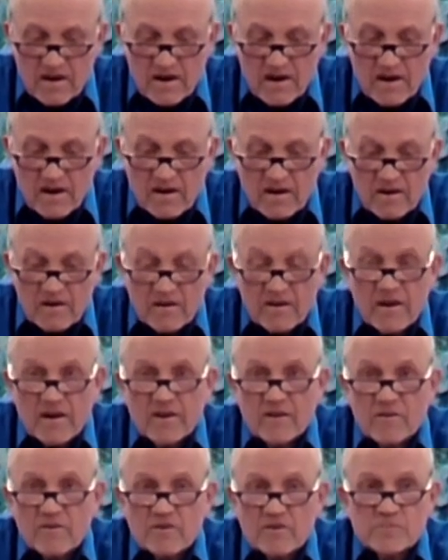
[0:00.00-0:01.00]
I
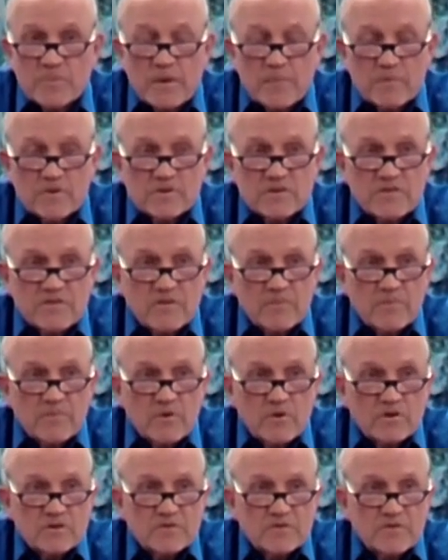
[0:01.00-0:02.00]
know there's members of the
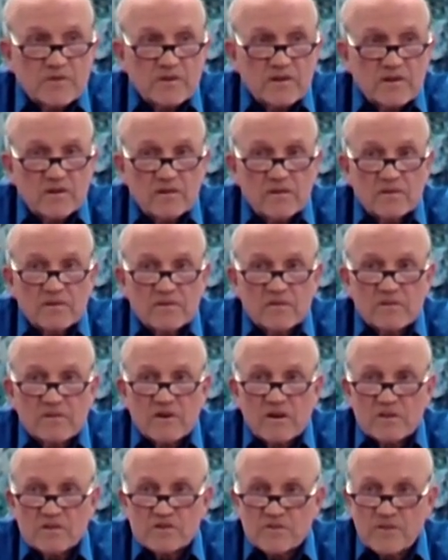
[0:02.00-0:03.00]
Morrisville
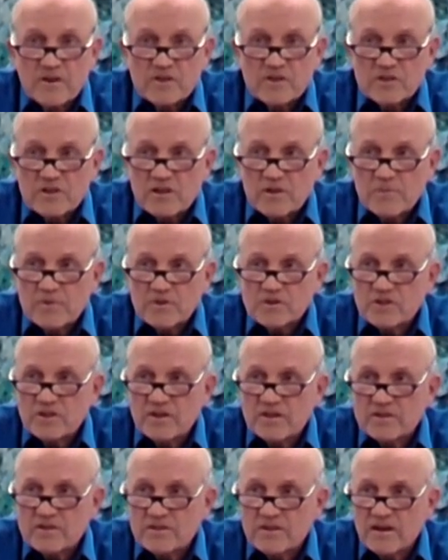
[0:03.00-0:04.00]
Conservation Commission
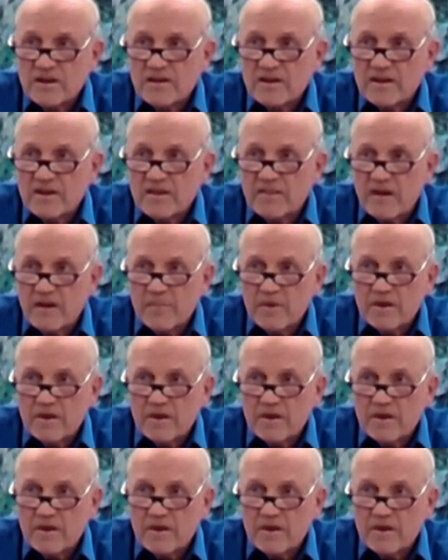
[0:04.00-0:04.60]
here tonight, and they